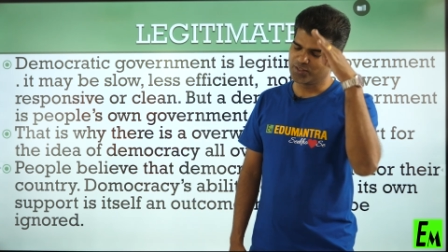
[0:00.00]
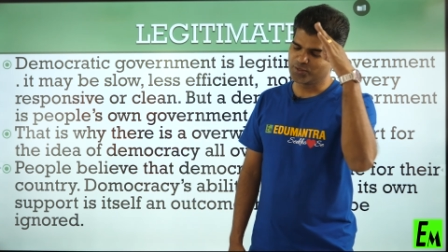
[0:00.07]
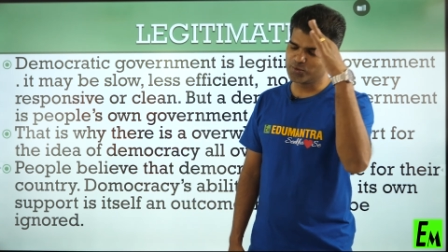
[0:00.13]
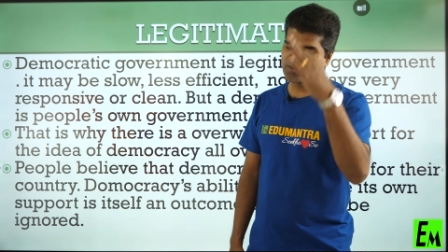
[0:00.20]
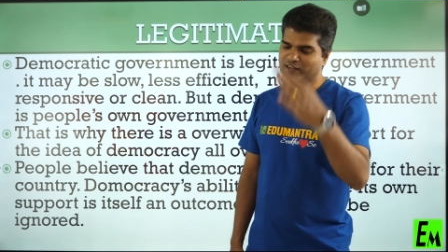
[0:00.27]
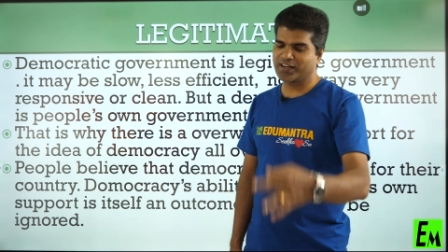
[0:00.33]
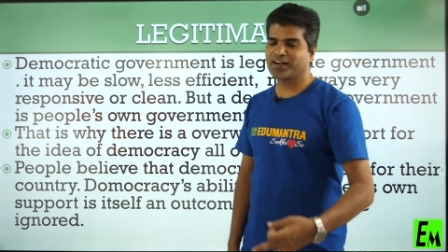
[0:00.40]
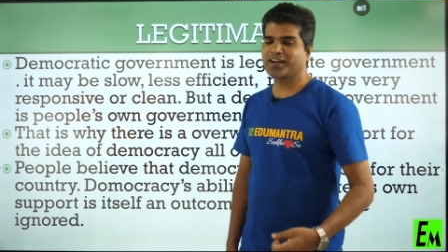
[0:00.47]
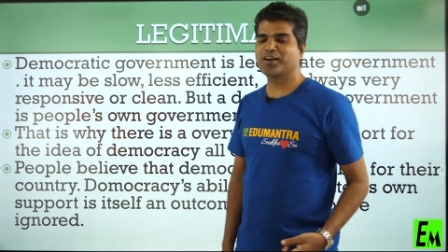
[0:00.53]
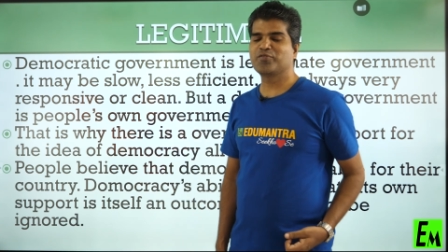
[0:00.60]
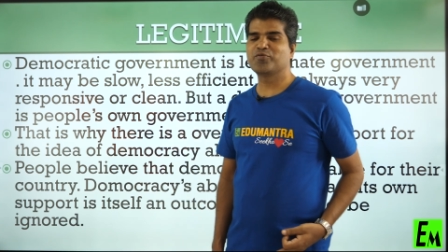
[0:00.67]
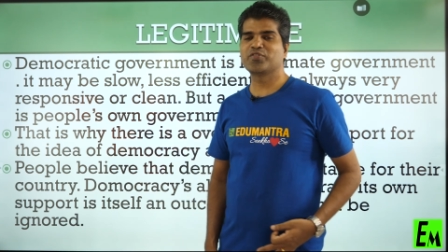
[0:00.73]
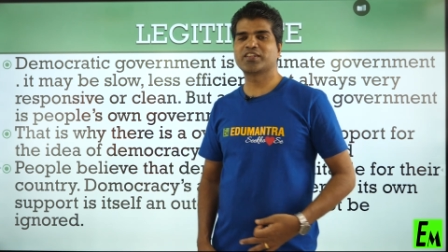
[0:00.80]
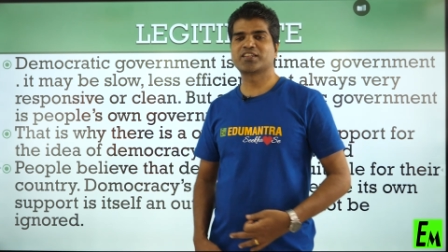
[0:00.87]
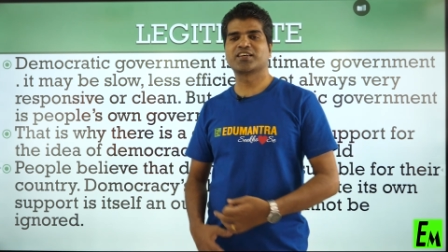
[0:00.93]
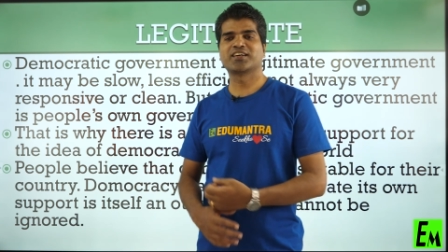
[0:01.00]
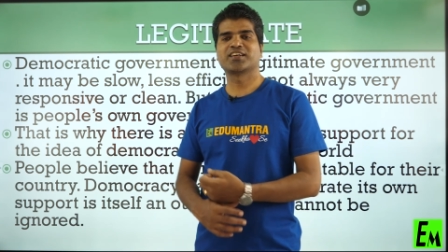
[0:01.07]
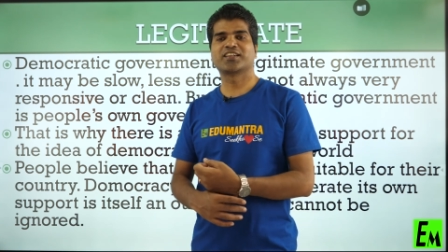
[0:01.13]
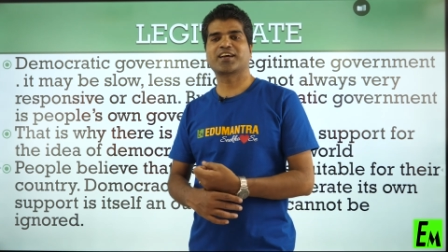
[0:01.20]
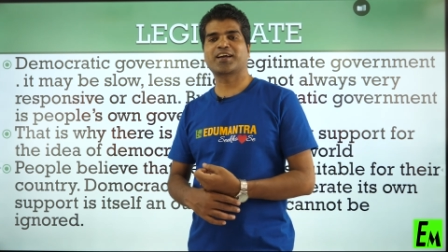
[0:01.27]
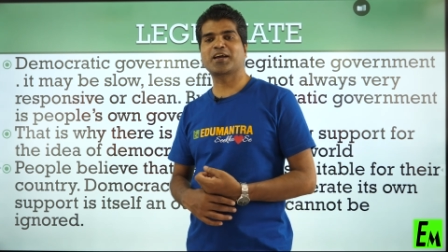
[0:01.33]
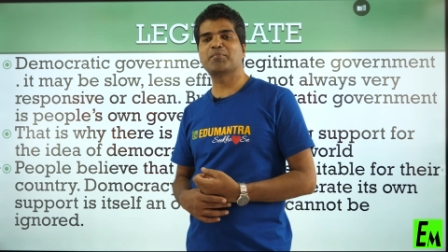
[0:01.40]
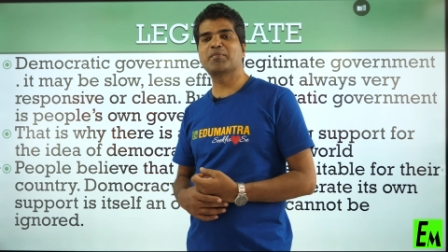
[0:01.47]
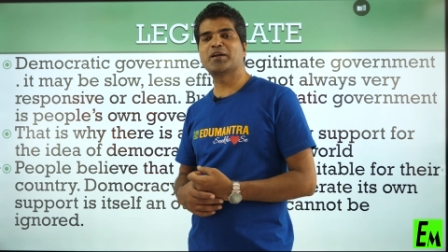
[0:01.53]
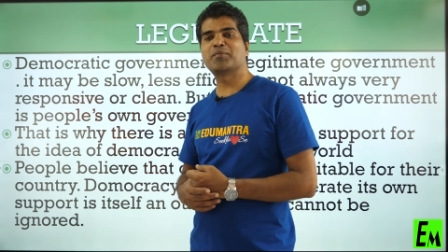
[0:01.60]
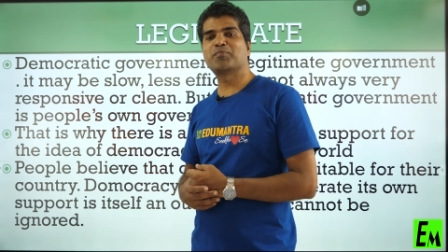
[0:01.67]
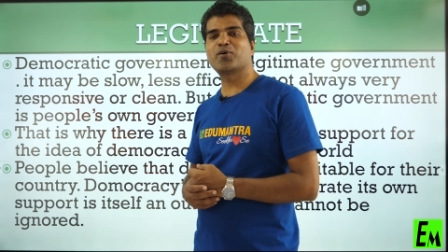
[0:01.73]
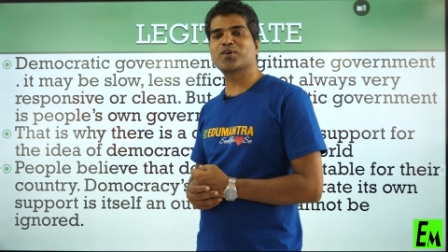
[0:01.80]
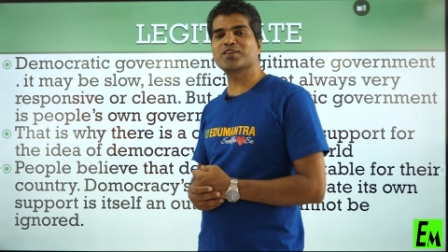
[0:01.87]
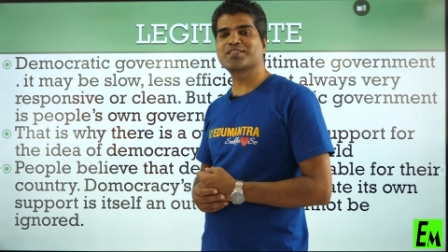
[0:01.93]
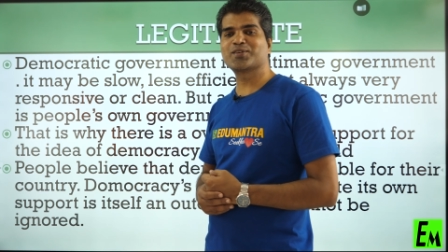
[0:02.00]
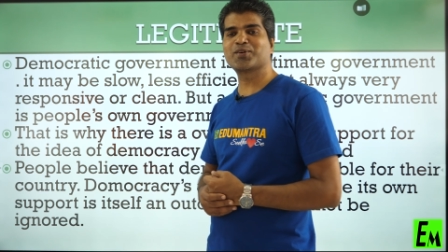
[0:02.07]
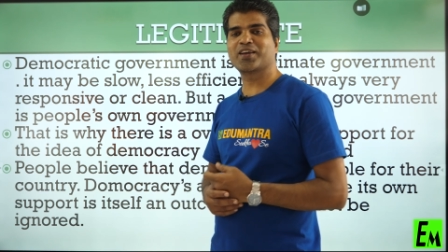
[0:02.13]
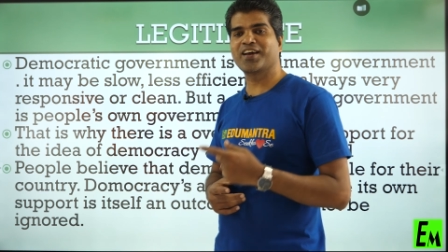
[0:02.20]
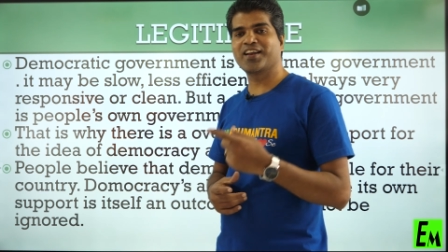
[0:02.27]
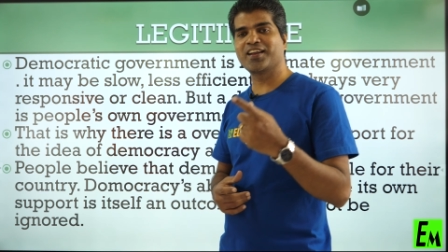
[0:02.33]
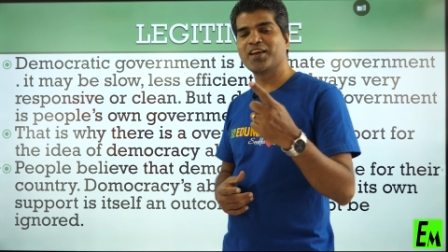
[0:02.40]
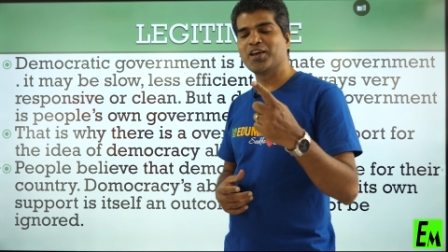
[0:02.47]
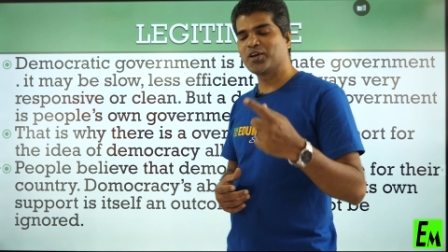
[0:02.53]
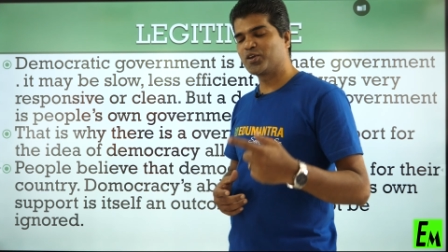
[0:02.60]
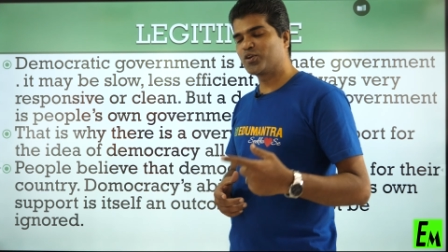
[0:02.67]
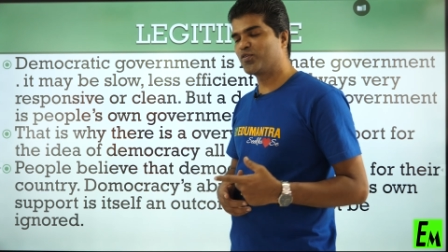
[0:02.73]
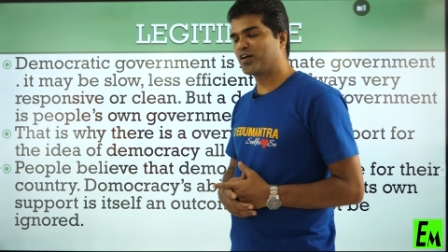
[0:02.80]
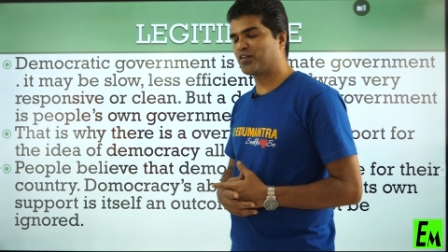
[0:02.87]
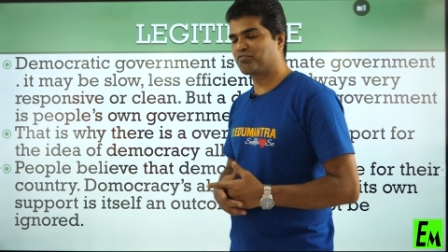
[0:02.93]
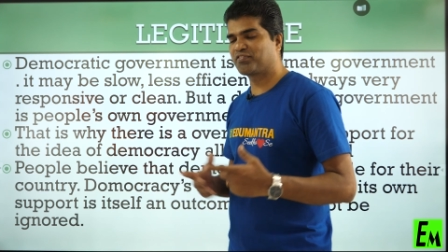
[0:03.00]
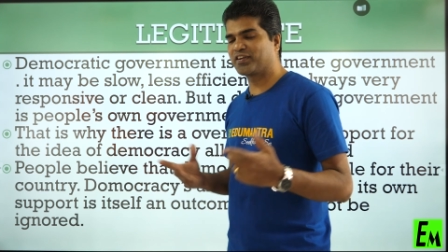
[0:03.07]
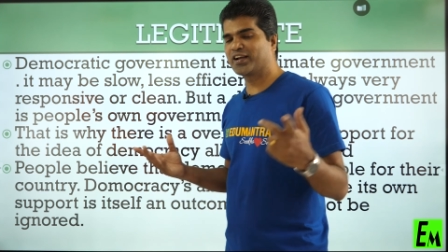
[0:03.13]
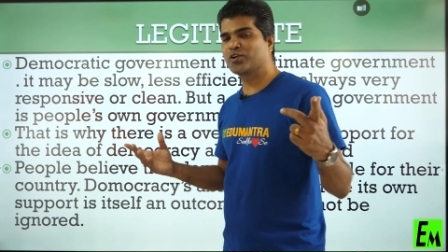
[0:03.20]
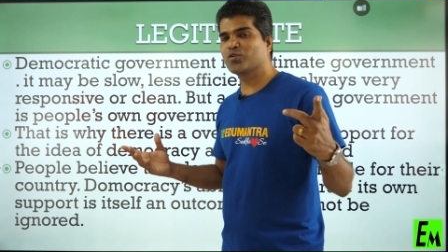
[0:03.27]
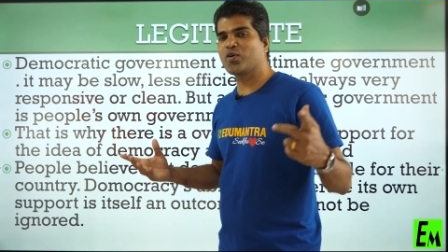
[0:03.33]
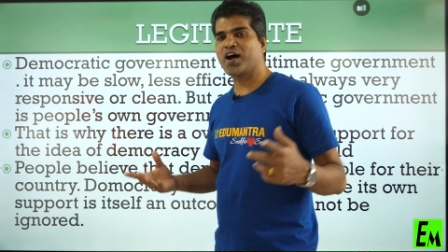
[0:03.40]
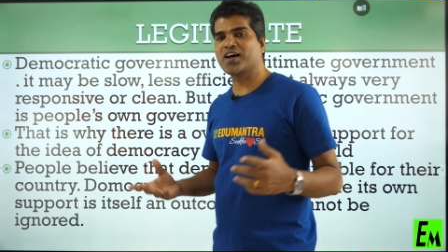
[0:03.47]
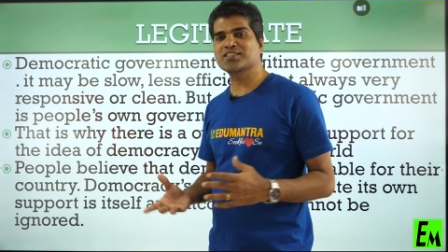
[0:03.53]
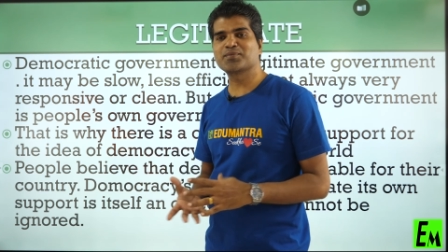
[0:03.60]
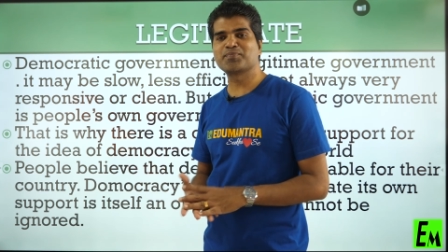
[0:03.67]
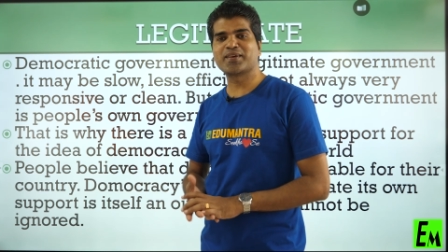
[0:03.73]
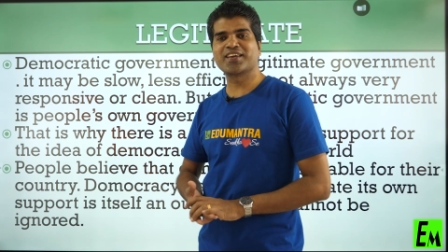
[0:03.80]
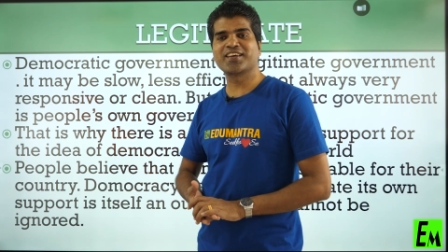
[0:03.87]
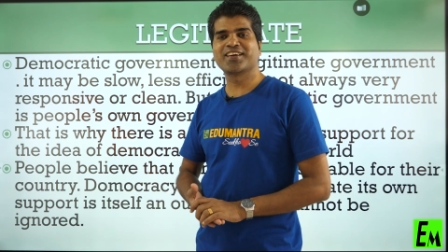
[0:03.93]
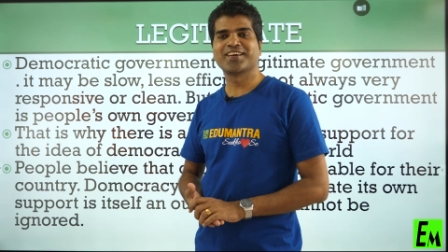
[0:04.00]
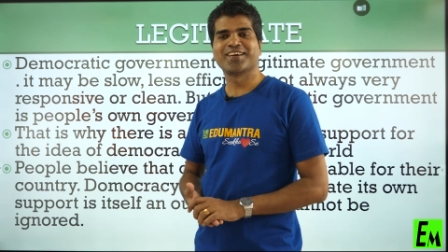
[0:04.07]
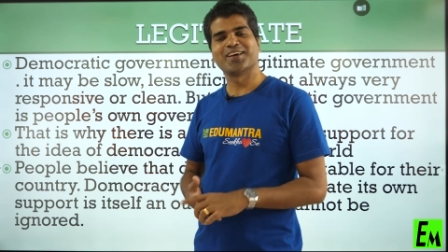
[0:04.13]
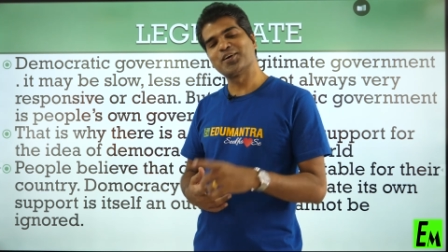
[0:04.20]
you can come with the comment box, you are free to ask me.